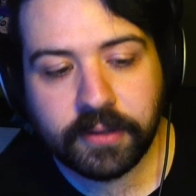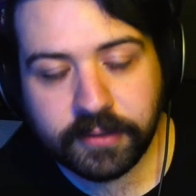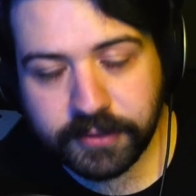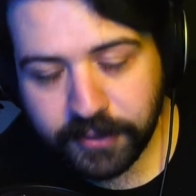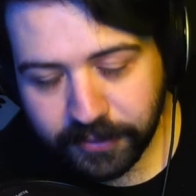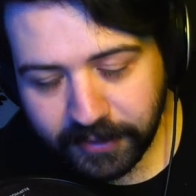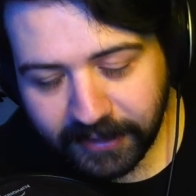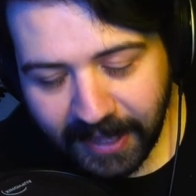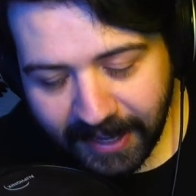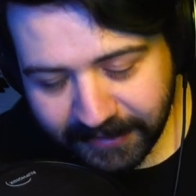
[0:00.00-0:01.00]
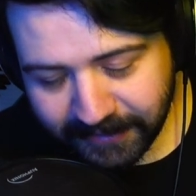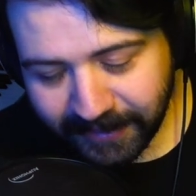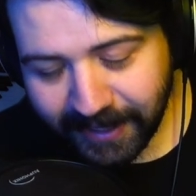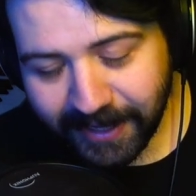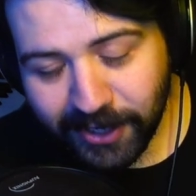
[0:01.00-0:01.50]
So the
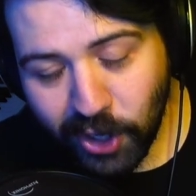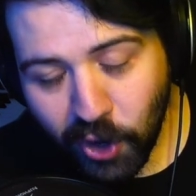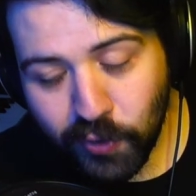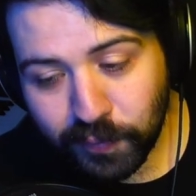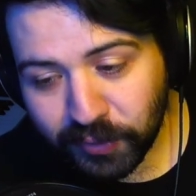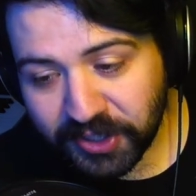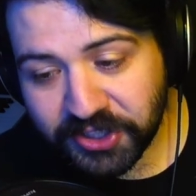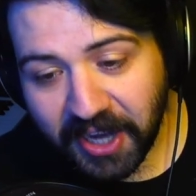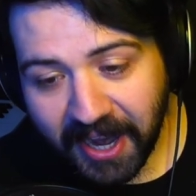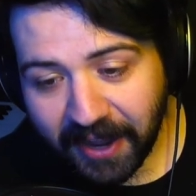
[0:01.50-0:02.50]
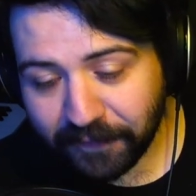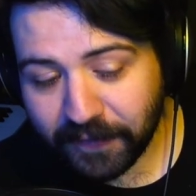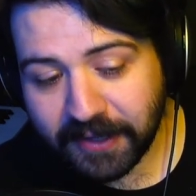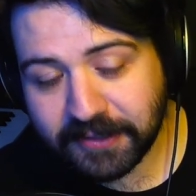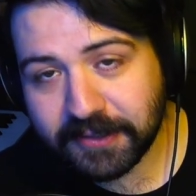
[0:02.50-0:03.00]
last King Cobra
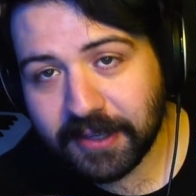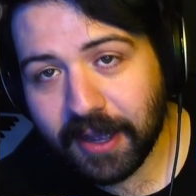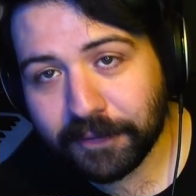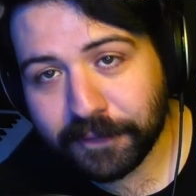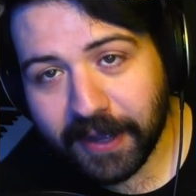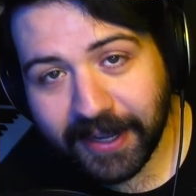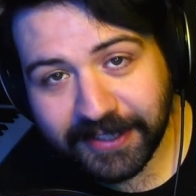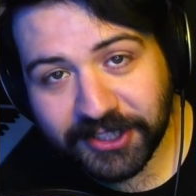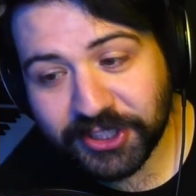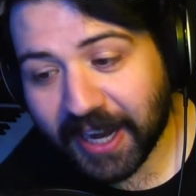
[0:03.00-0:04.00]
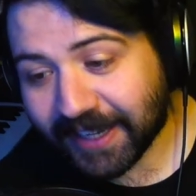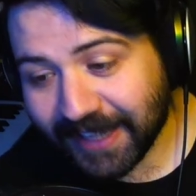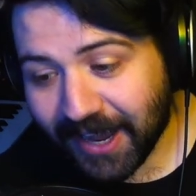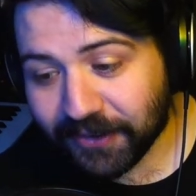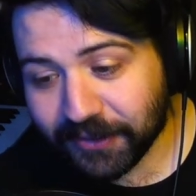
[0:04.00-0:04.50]
JFS stuff I
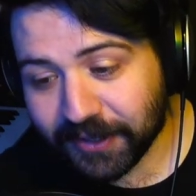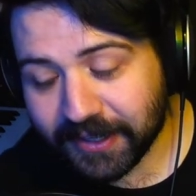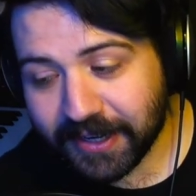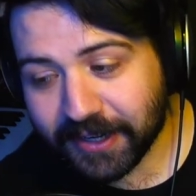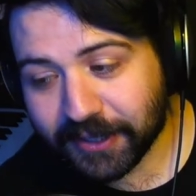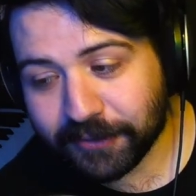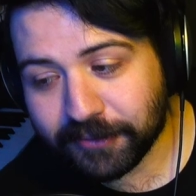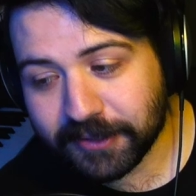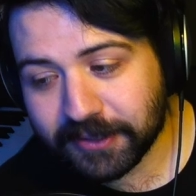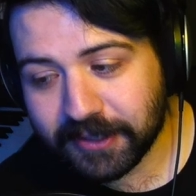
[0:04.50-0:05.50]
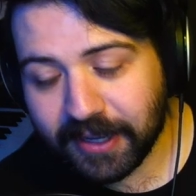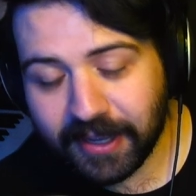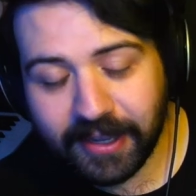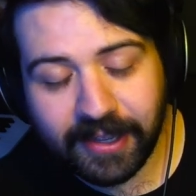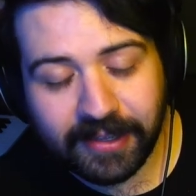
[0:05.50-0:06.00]
checked out on here was
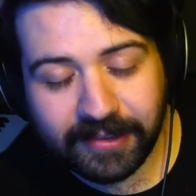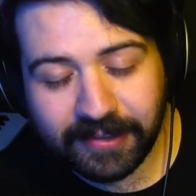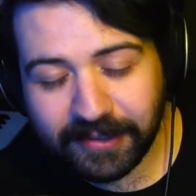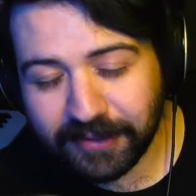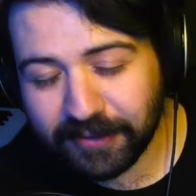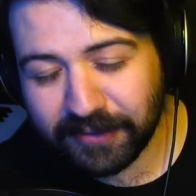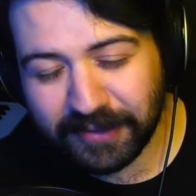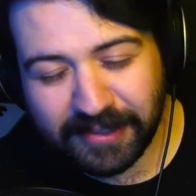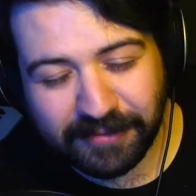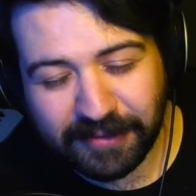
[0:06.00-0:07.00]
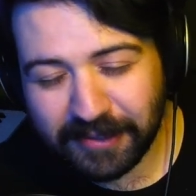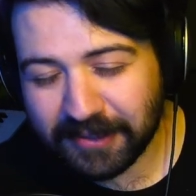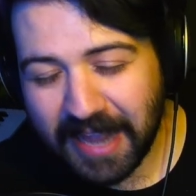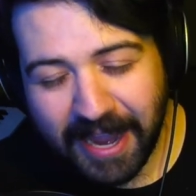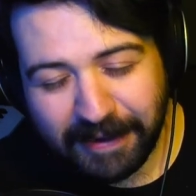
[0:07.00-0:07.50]
this
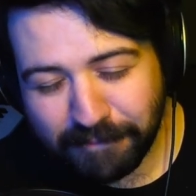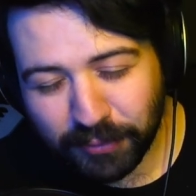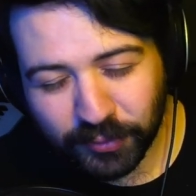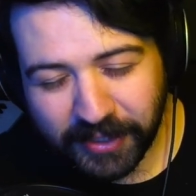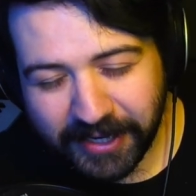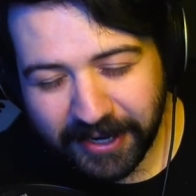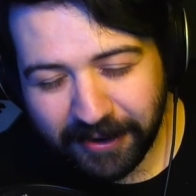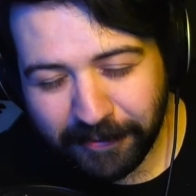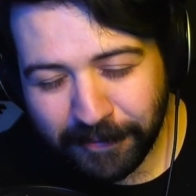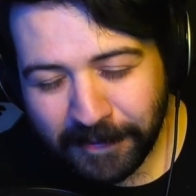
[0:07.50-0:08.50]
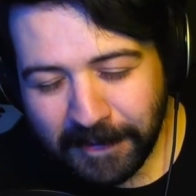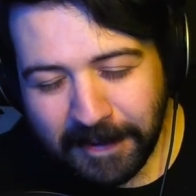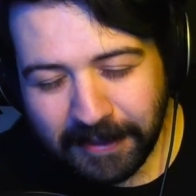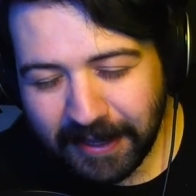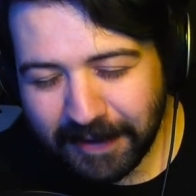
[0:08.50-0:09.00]
dank burrito
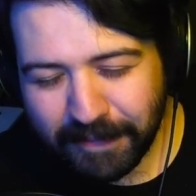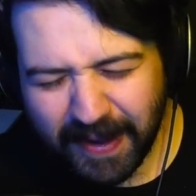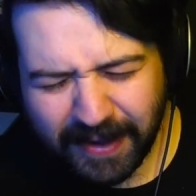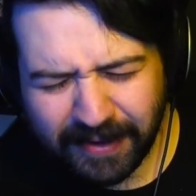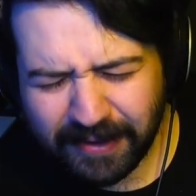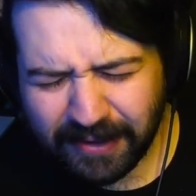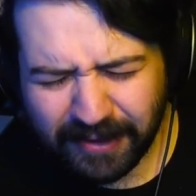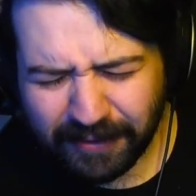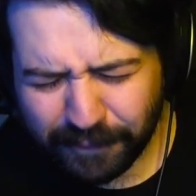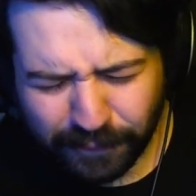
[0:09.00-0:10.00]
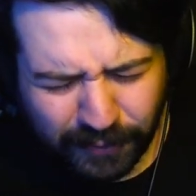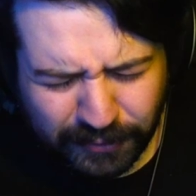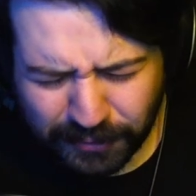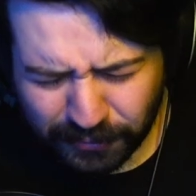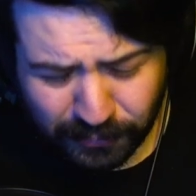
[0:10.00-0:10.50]
that he made, like the
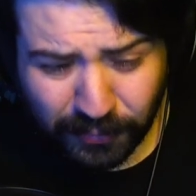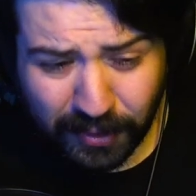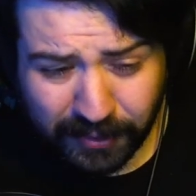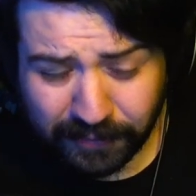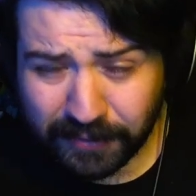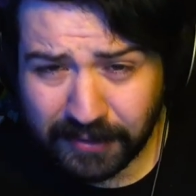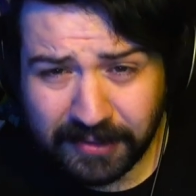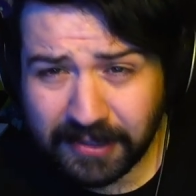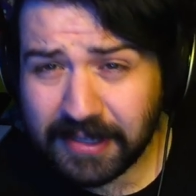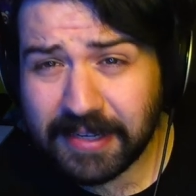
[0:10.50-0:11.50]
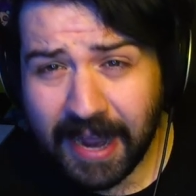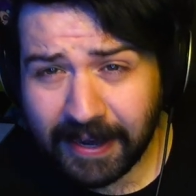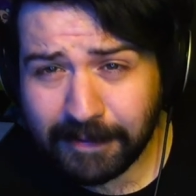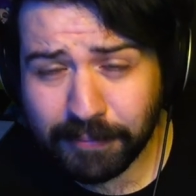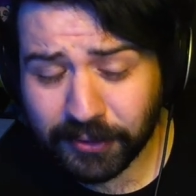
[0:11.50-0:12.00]
first one of the
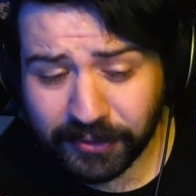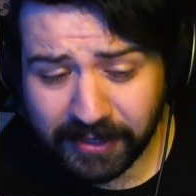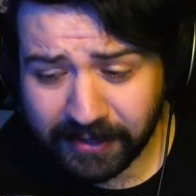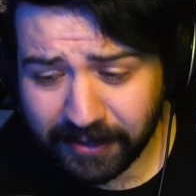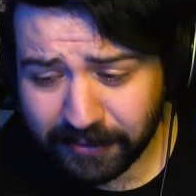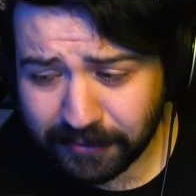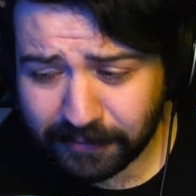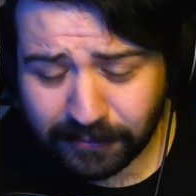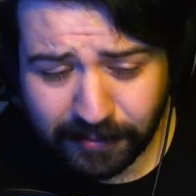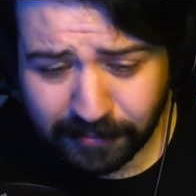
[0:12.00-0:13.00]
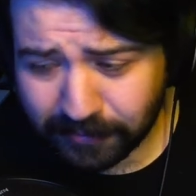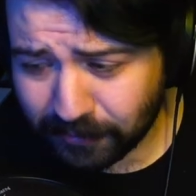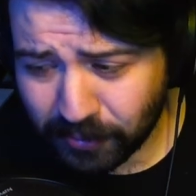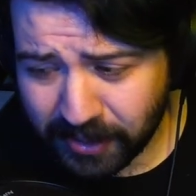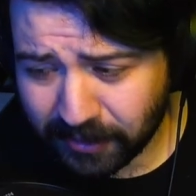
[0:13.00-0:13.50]
dank burritos from a
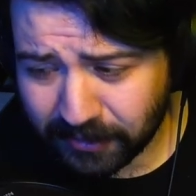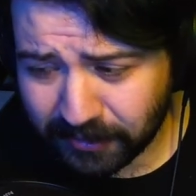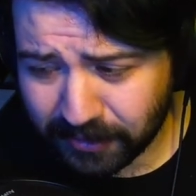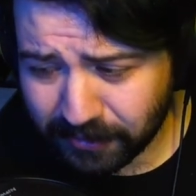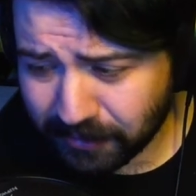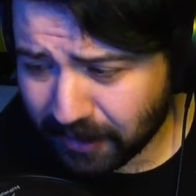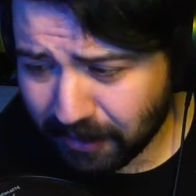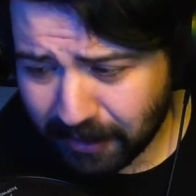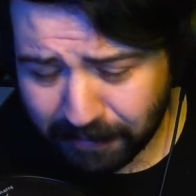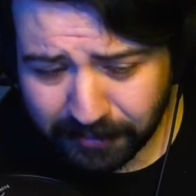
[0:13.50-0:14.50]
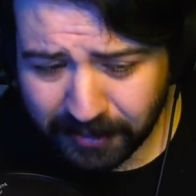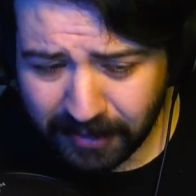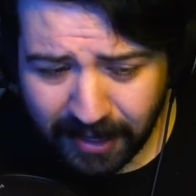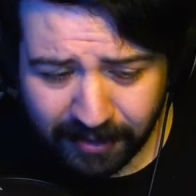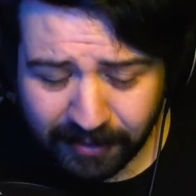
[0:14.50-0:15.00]
week or two ago, a couple
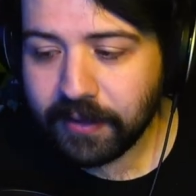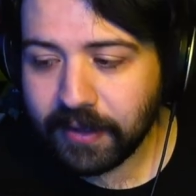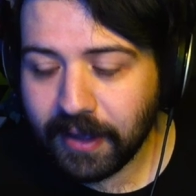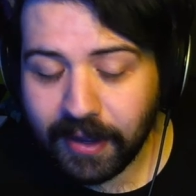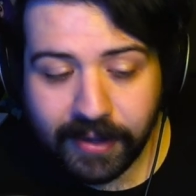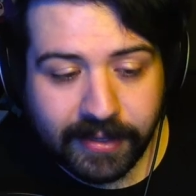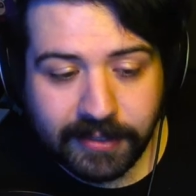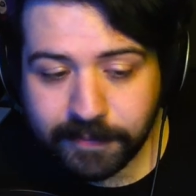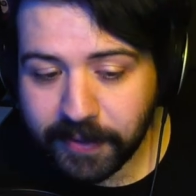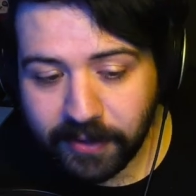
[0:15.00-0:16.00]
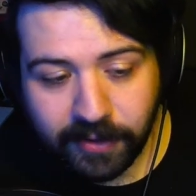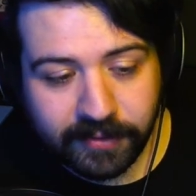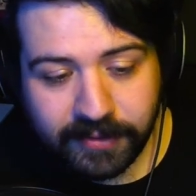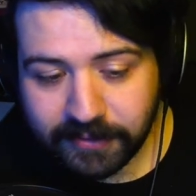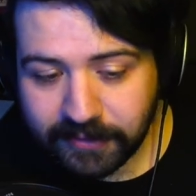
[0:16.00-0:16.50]
days, I don't know. He's been
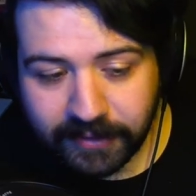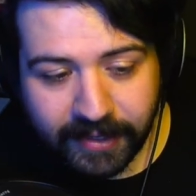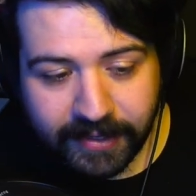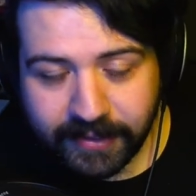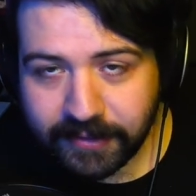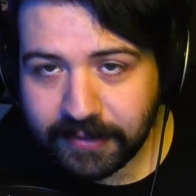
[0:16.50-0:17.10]
on this like